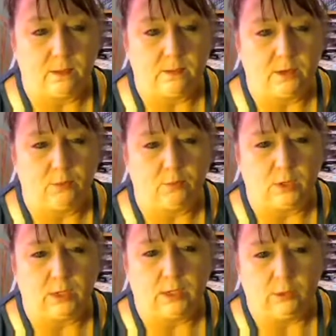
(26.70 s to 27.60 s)

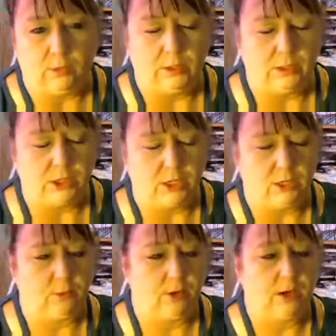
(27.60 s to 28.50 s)
Really going in
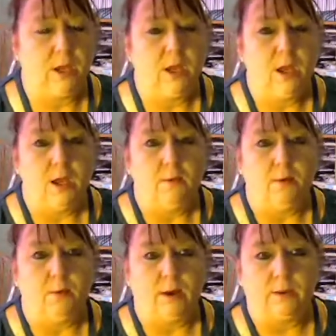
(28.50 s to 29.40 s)
January.
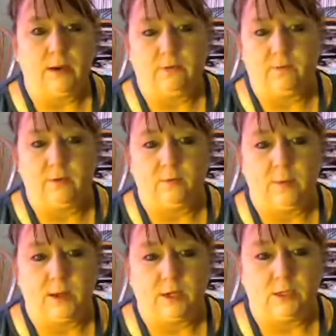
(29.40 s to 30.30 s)
But what I'd like for
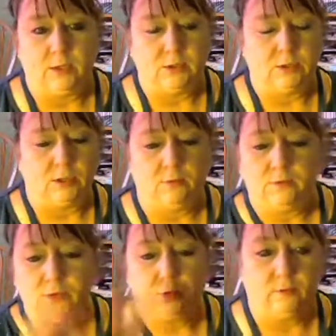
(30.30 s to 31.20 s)
everybody to do is a little
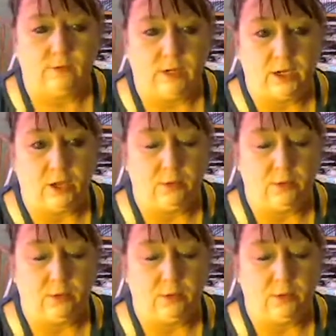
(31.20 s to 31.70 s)
short video,